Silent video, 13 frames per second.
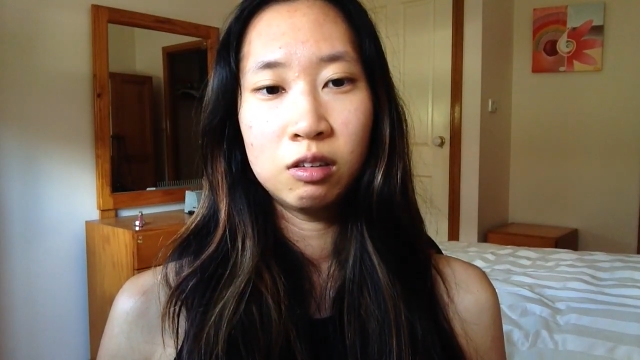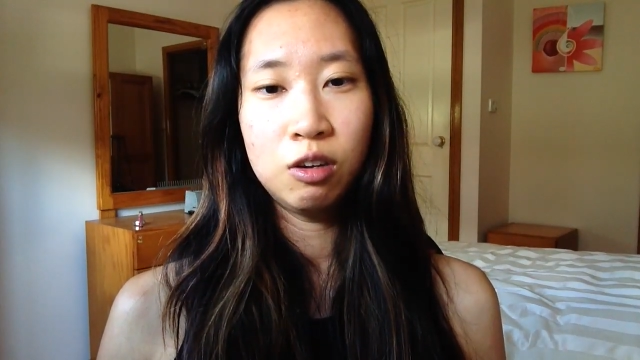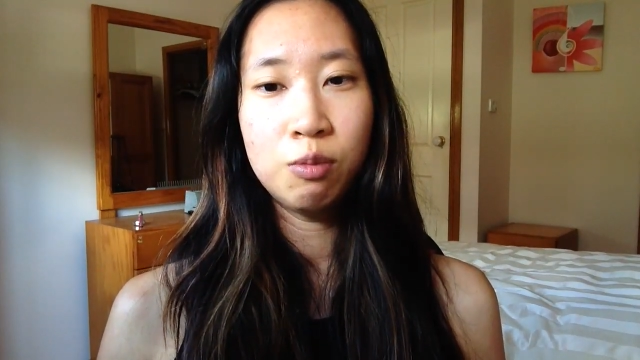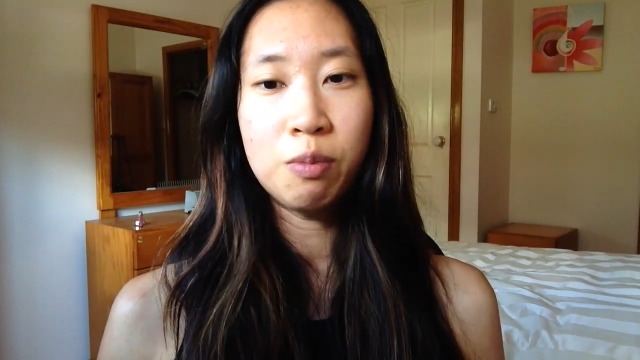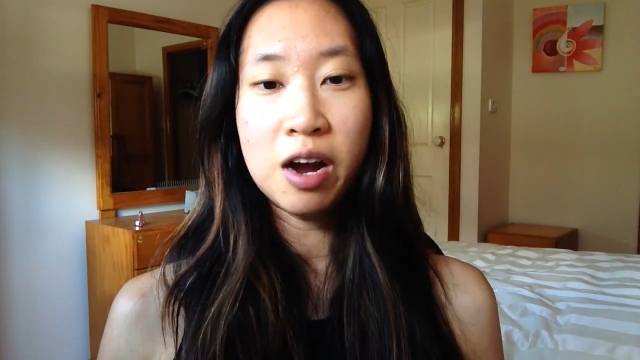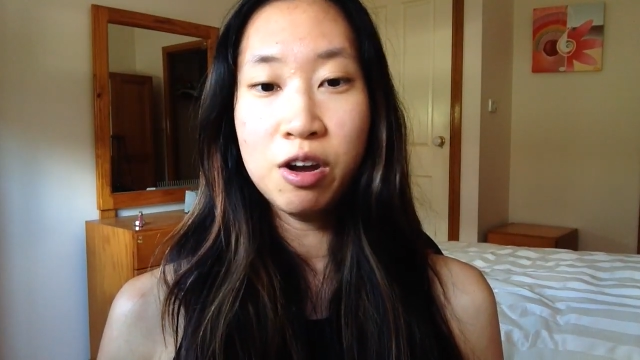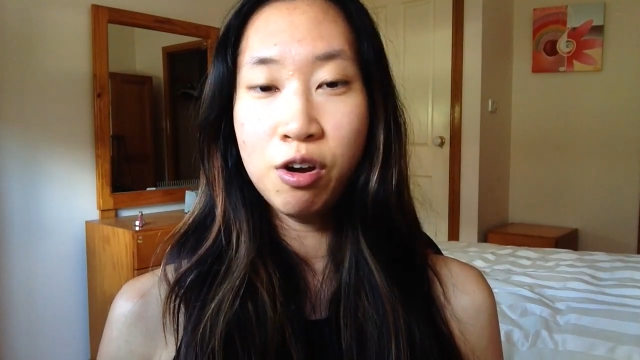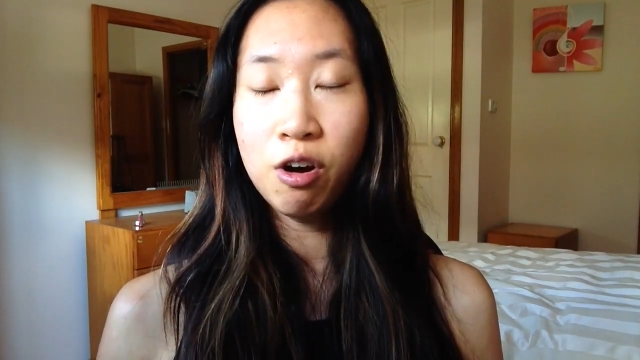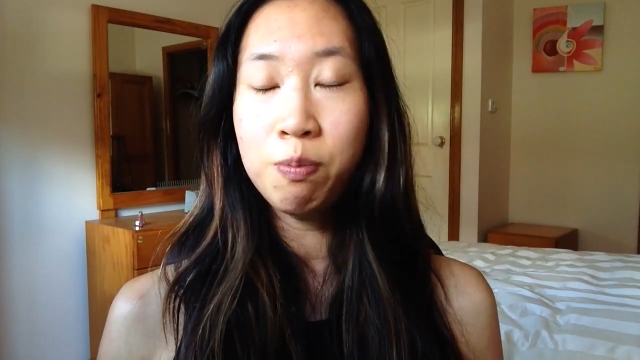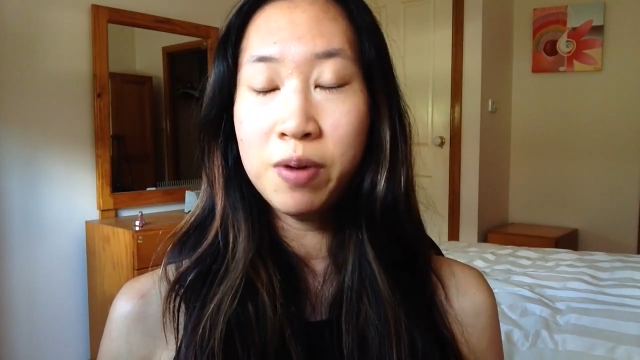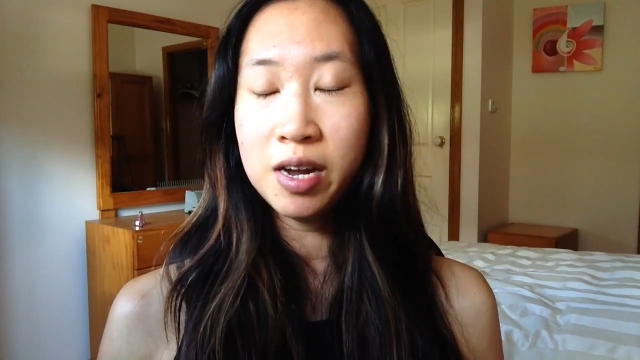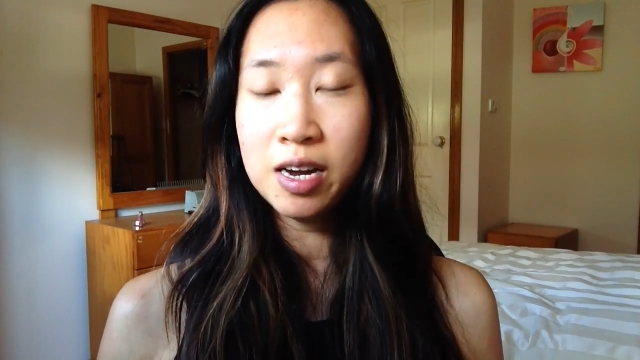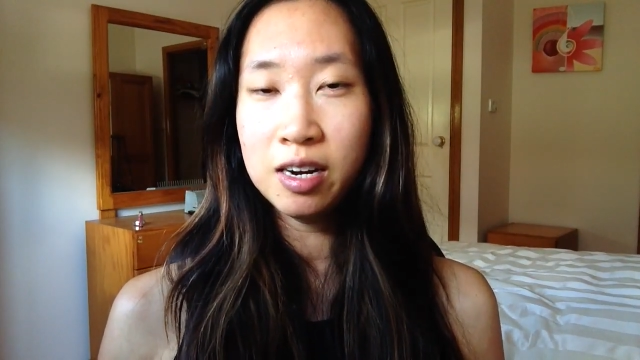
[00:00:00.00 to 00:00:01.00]
you might
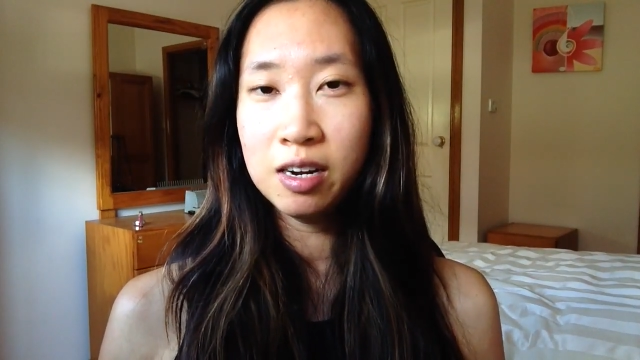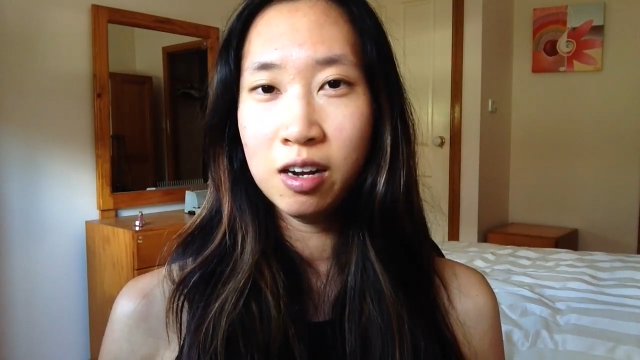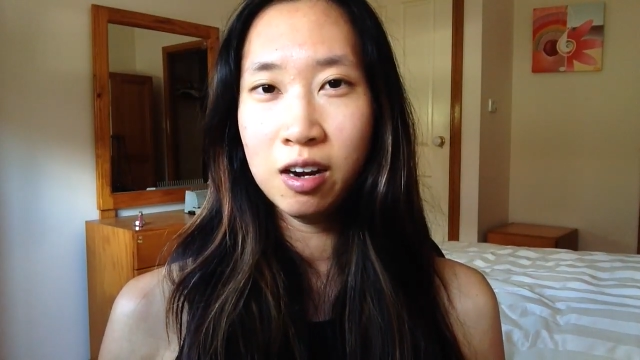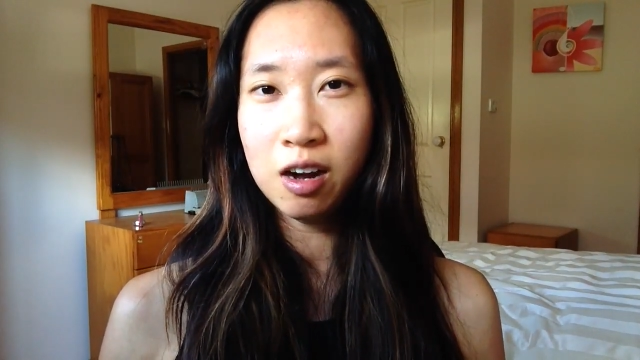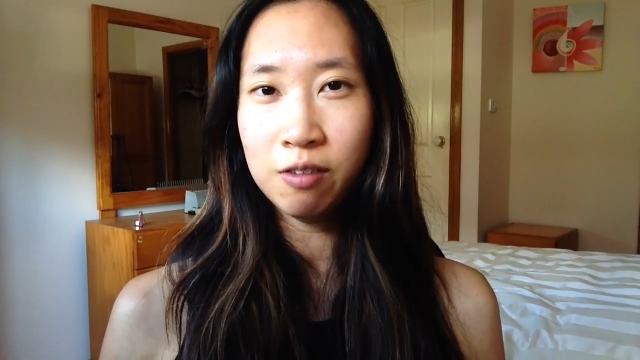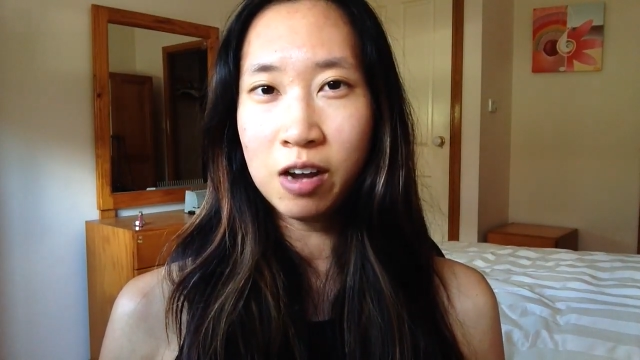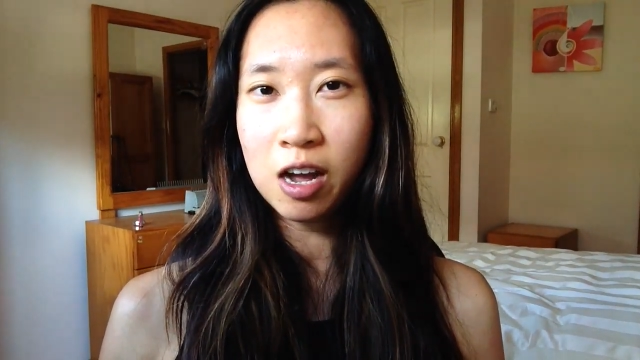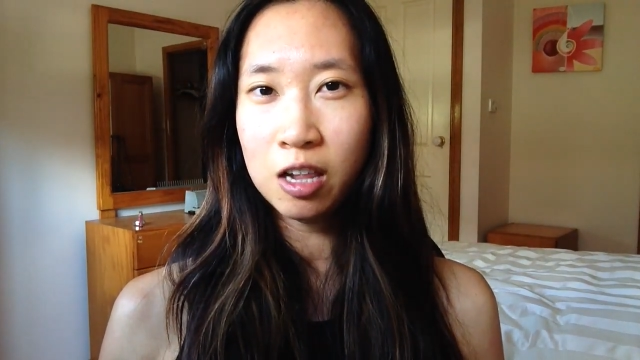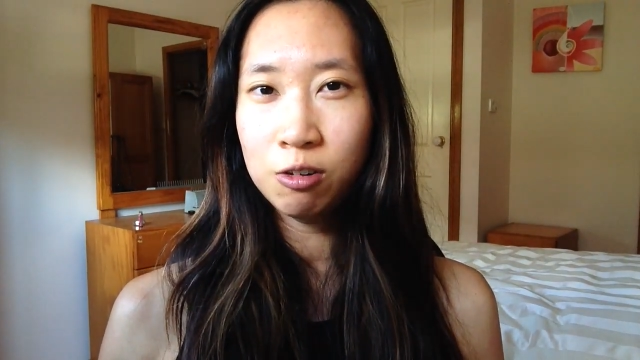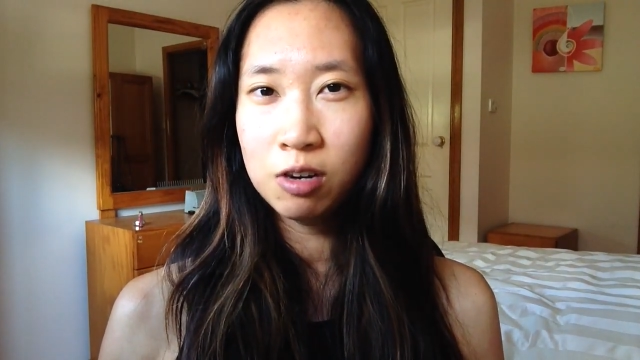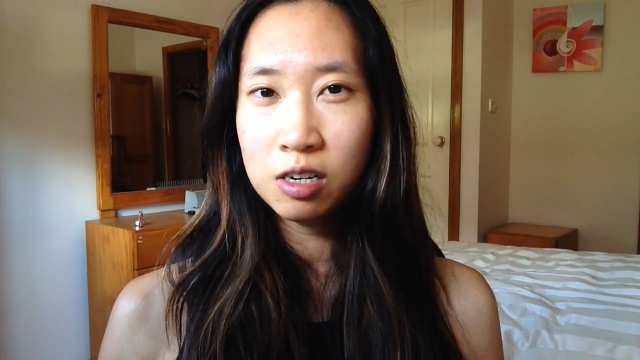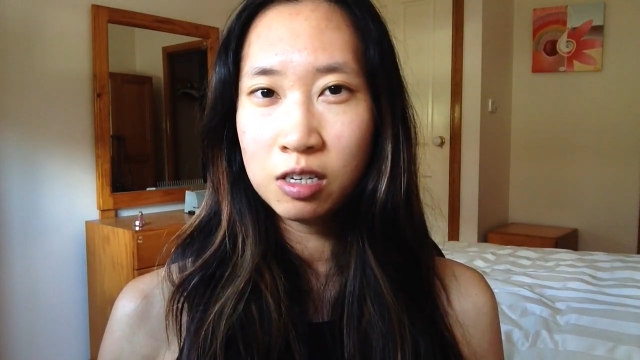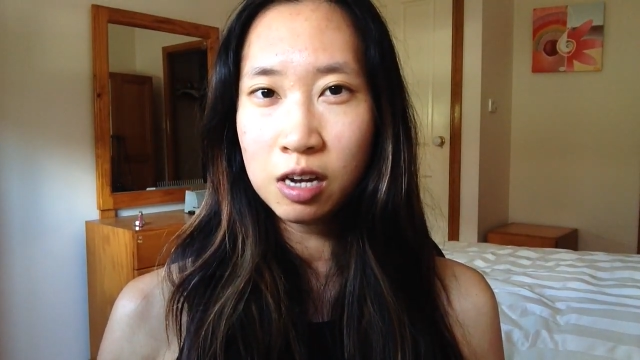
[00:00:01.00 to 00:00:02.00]
not be eating enough calories